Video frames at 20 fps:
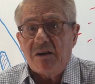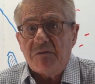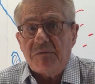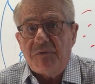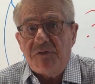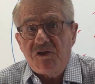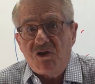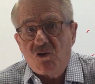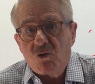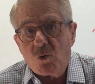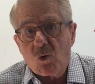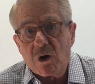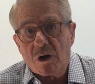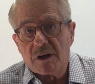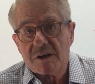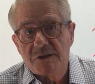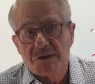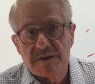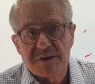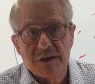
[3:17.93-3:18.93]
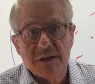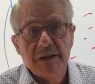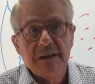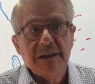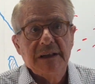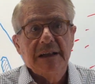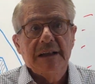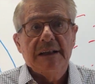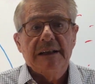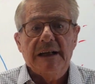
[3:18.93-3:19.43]
of sugars.
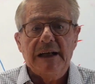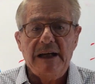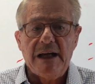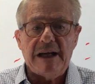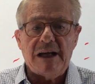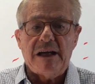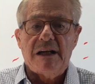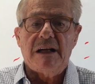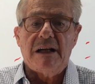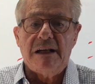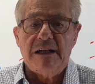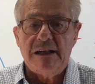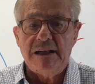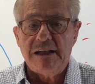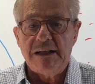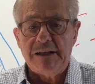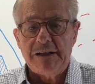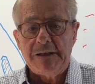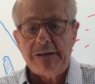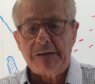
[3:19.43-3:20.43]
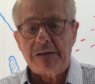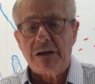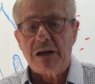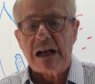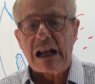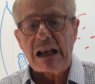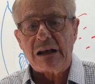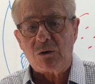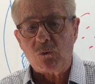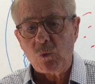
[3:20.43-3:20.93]

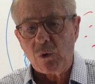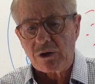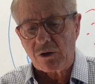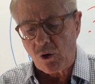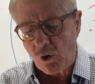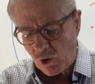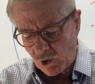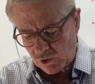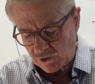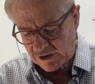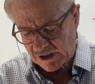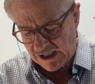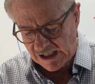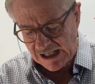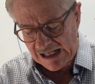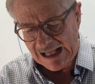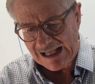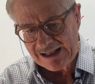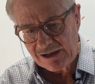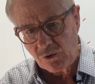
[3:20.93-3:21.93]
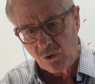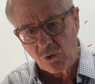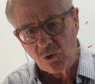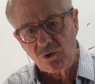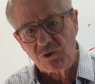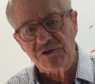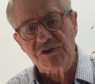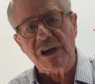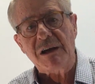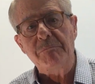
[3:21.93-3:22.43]
Were called
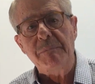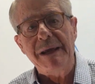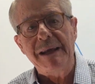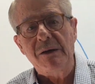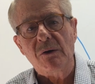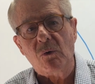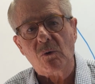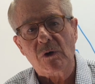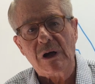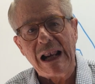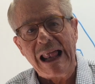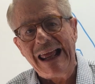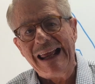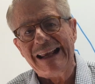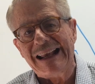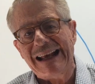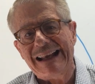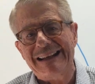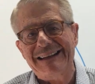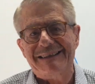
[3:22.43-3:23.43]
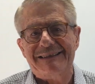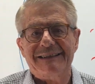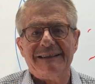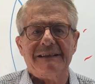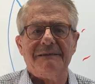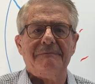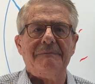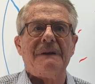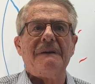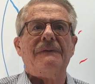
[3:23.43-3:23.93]

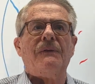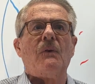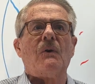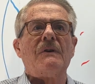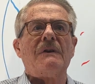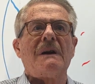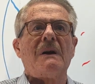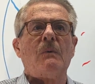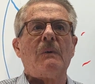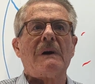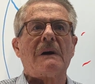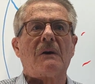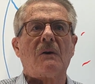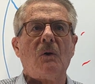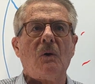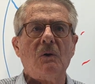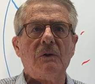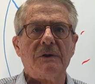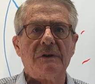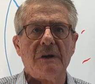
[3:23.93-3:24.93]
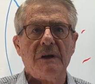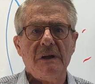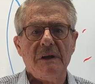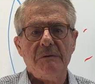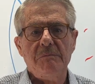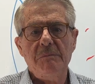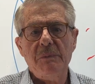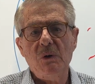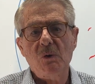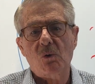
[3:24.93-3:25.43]
glycosaminoglycans before they were called
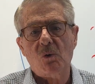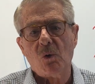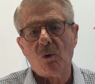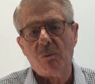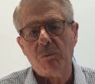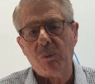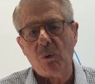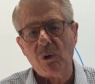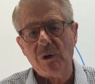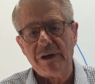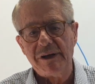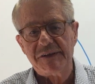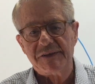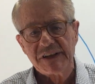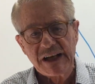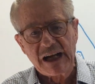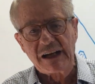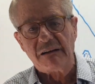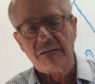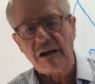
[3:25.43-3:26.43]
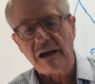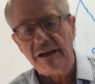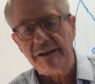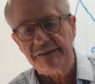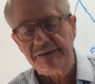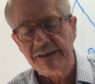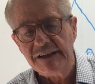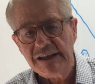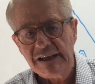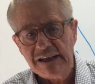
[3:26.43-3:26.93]

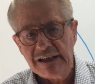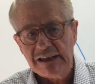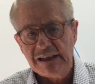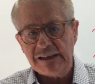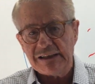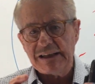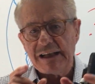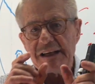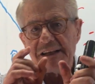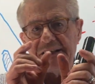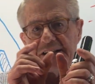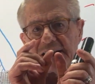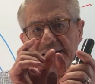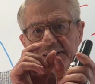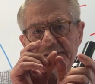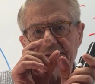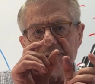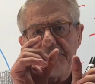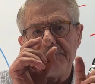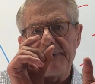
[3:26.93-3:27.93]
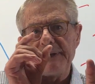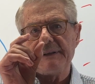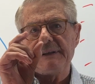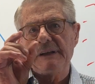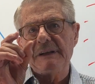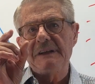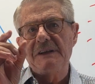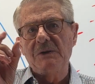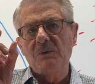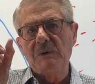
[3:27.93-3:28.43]
mucopolysaccharides. They're just
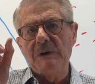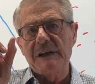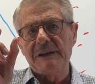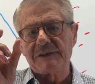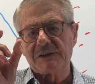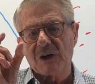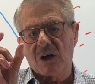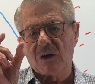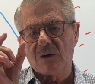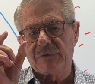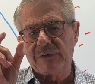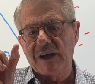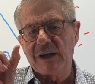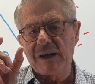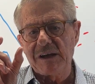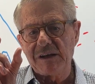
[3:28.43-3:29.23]
repeating units of